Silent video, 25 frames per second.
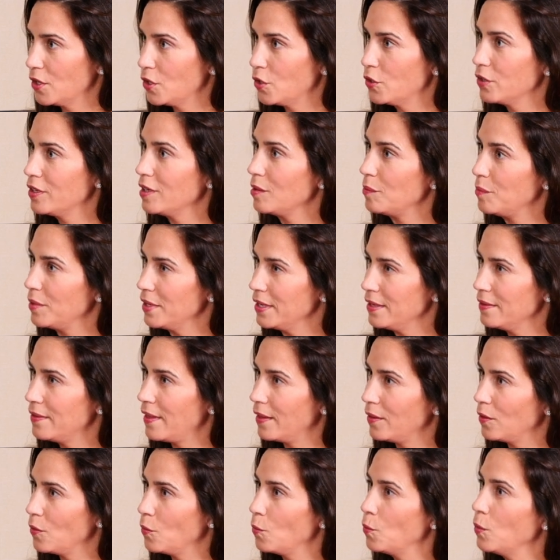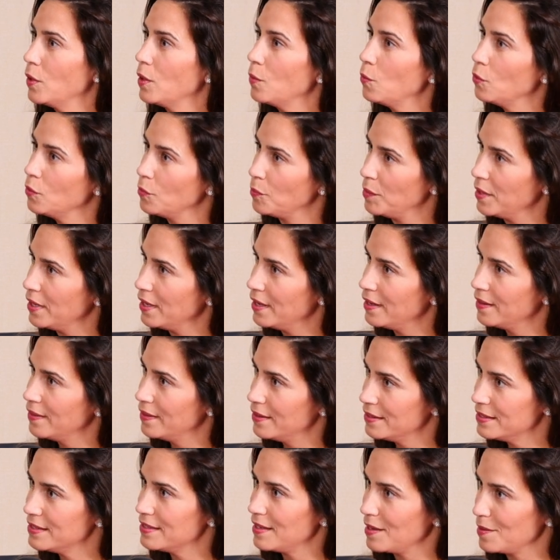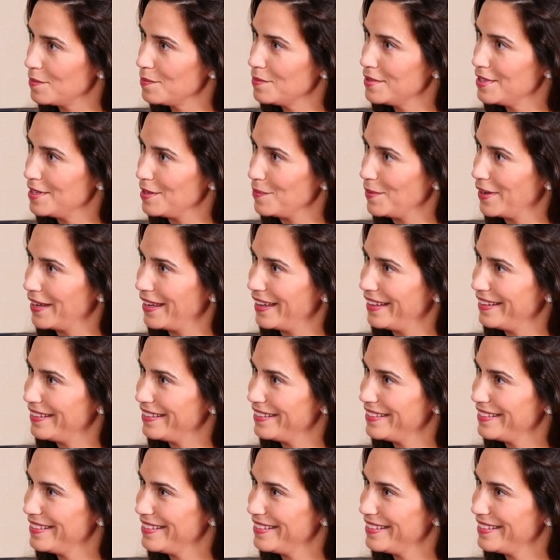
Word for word: could it be that we would be in the same team again?